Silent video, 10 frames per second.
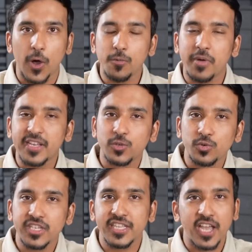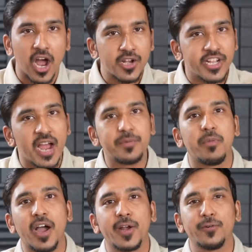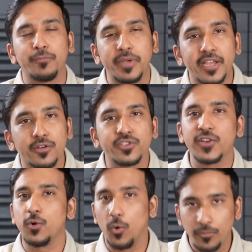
is how, by choosing the untapped market of beginners and